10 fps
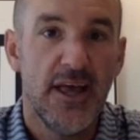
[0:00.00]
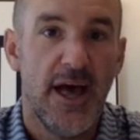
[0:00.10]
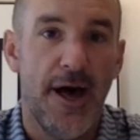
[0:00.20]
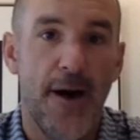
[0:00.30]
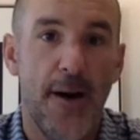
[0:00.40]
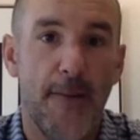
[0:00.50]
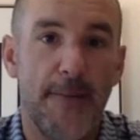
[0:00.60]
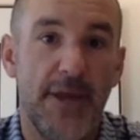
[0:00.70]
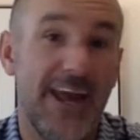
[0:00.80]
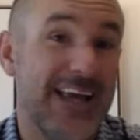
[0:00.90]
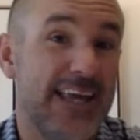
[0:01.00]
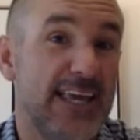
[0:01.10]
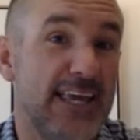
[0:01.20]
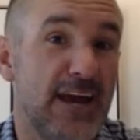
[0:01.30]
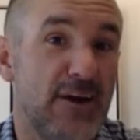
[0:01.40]
And I can
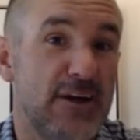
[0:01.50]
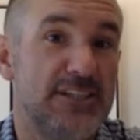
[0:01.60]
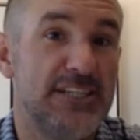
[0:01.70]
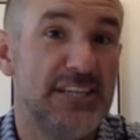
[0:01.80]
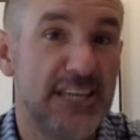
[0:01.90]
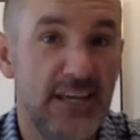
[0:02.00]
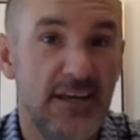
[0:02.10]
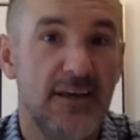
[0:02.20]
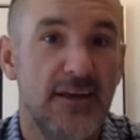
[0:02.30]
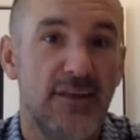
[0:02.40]
guarantee